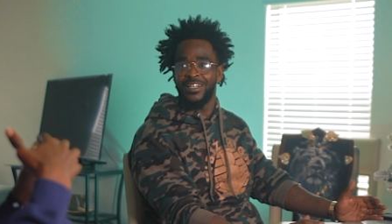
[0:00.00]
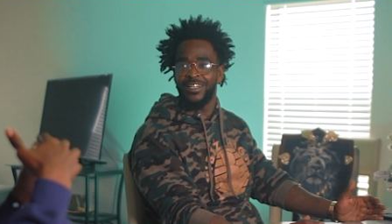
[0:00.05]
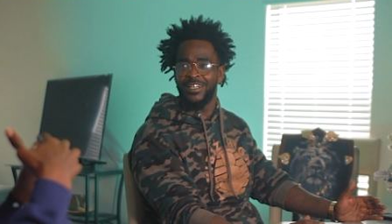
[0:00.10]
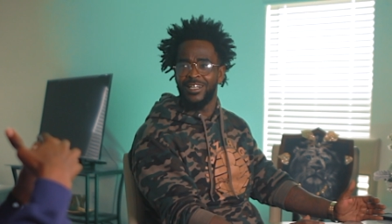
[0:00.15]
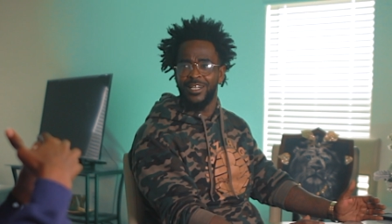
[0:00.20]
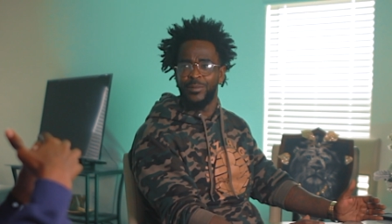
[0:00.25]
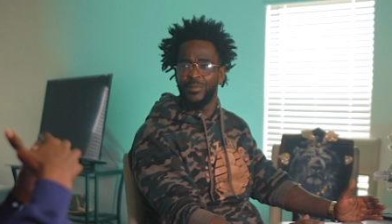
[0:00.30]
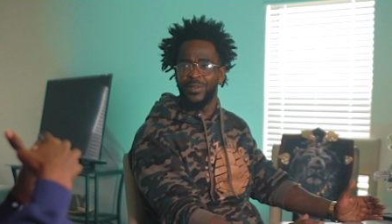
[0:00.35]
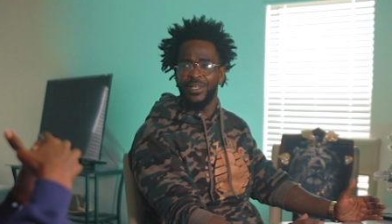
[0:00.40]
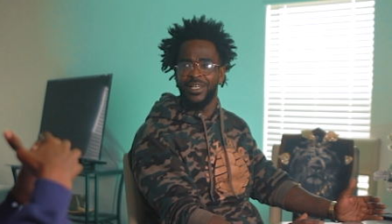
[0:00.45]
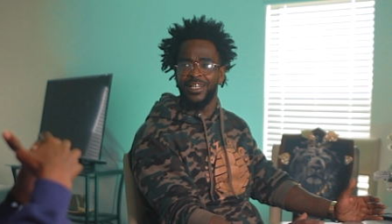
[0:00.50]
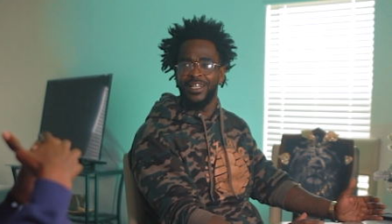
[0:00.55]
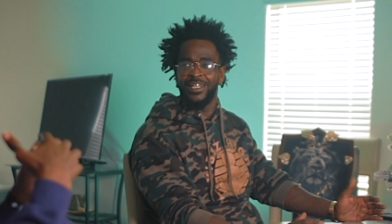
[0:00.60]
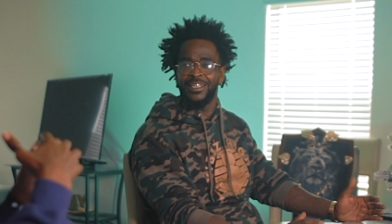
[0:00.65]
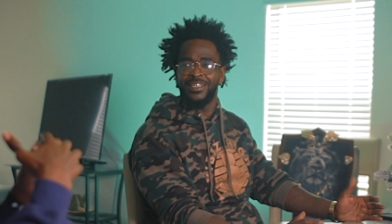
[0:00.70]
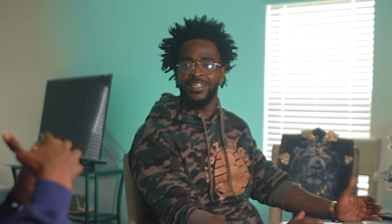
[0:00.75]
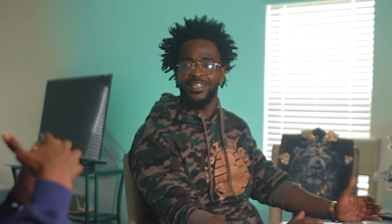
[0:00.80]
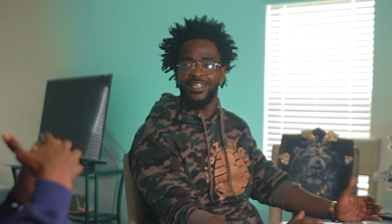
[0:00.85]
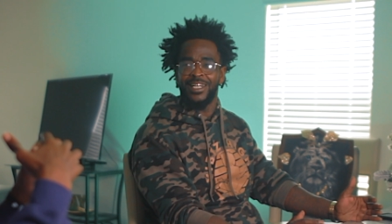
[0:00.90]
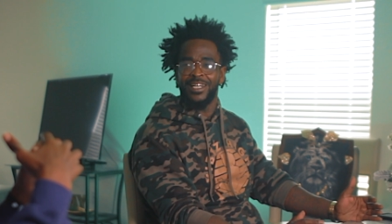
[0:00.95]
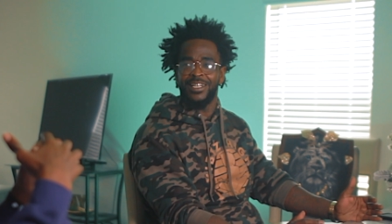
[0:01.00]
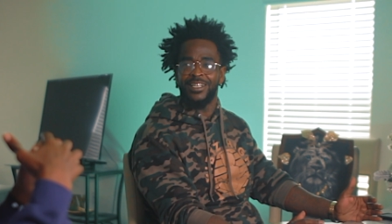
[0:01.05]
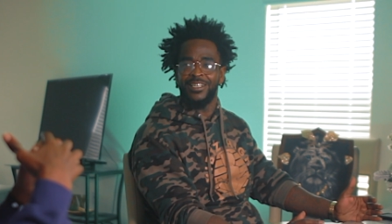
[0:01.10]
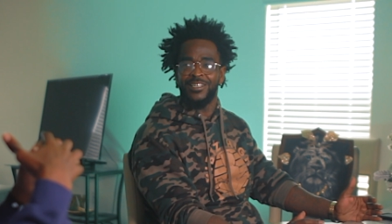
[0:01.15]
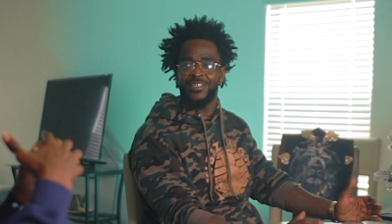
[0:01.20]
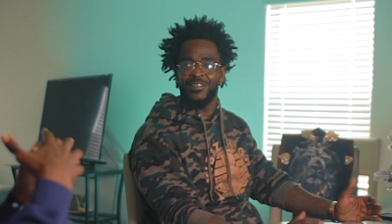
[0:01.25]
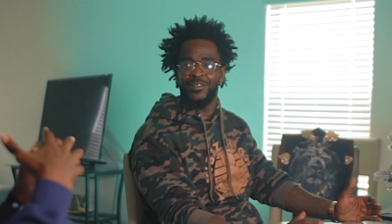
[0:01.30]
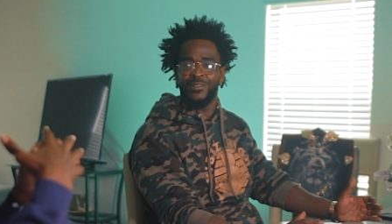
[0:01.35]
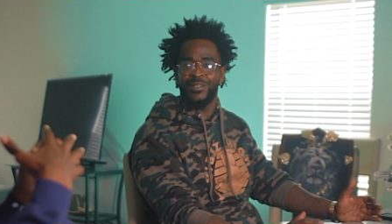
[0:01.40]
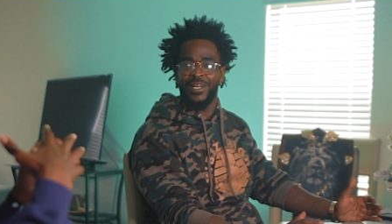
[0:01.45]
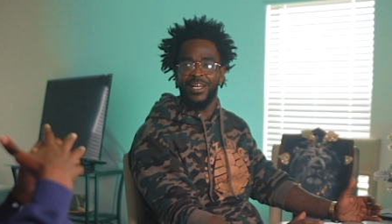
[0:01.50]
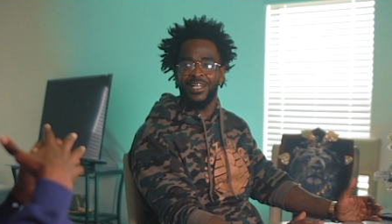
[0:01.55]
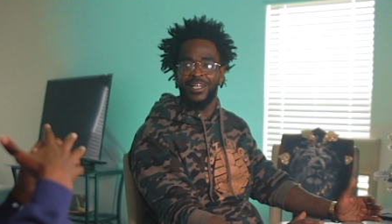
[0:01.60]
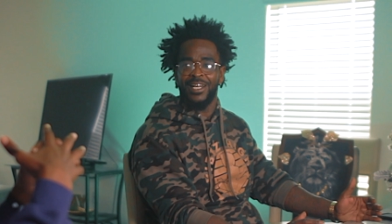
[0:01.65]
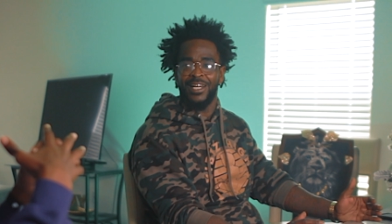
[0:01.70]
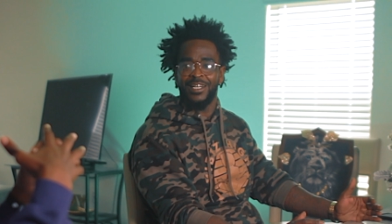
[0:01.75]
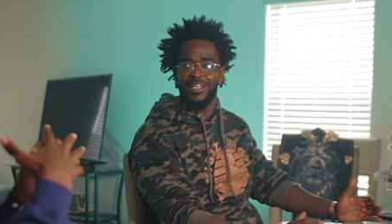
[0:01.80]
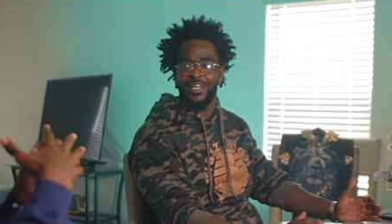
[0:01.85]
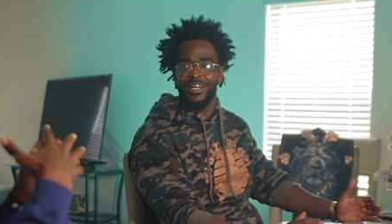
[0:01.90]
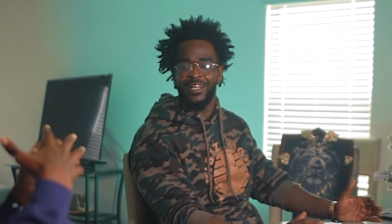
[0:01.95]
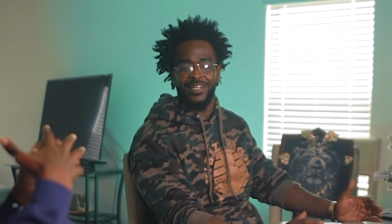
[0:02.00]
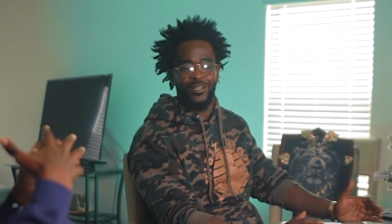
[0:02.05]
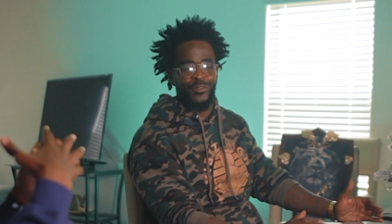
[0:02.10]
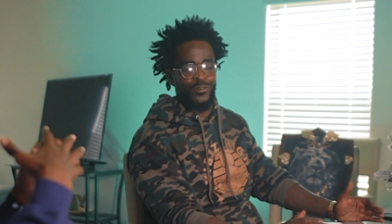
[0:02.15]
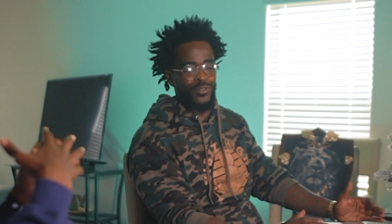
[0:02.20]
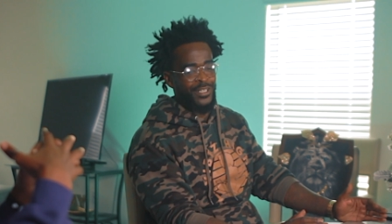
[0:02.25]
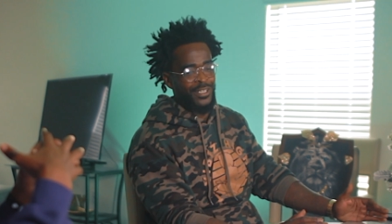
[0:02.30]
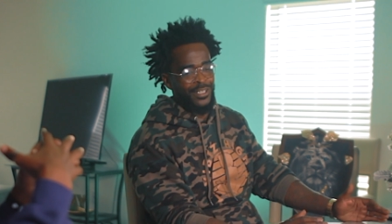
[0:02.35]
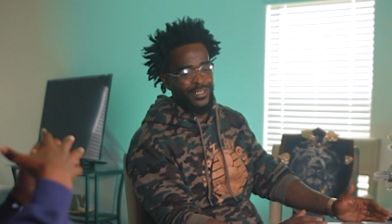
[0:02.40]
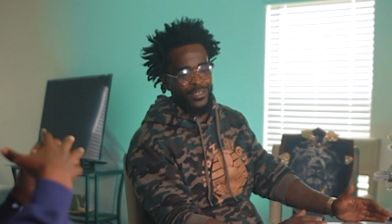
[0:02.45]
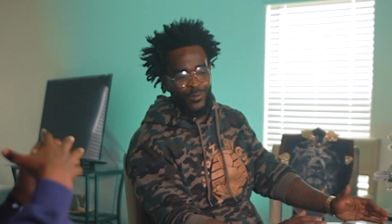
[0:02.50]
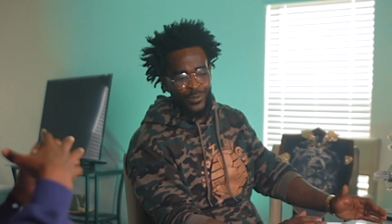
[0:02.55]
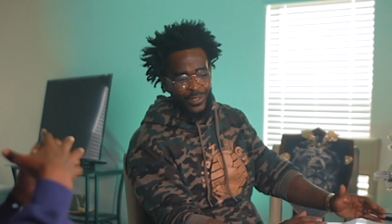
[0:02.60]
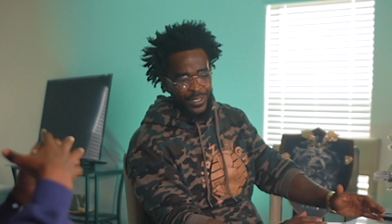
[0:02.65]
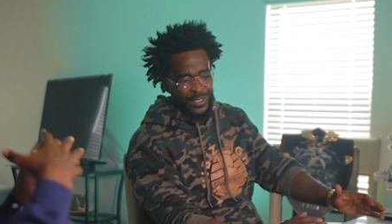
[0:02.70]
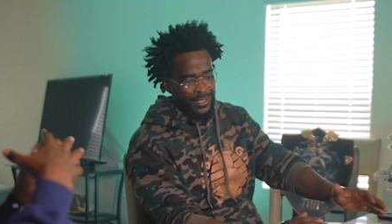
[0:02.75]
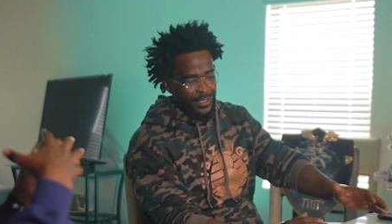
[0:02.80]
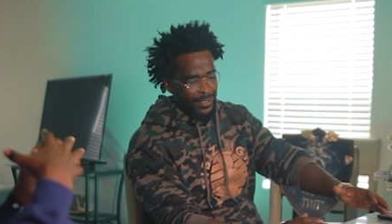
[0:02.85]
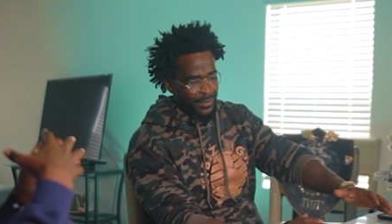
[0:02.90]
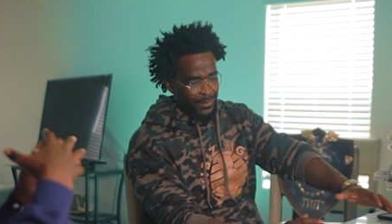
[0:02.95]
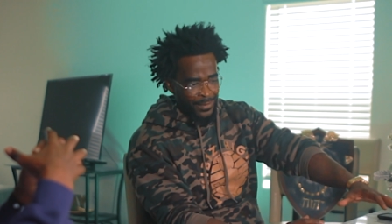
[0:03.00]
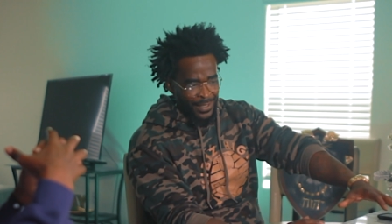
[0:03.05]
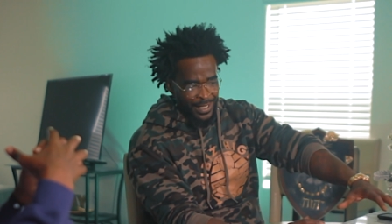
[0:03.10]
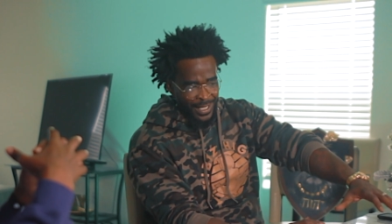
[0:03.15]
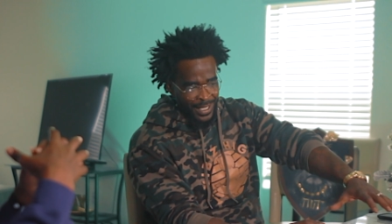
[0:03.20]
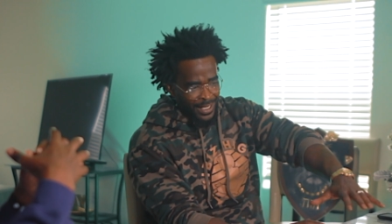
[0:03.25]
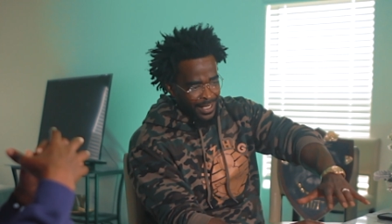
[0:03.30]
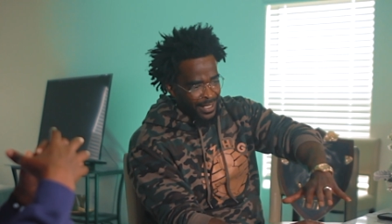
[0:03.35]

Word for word: Know what I mean? It just ain't. So like like like don't come, don't come.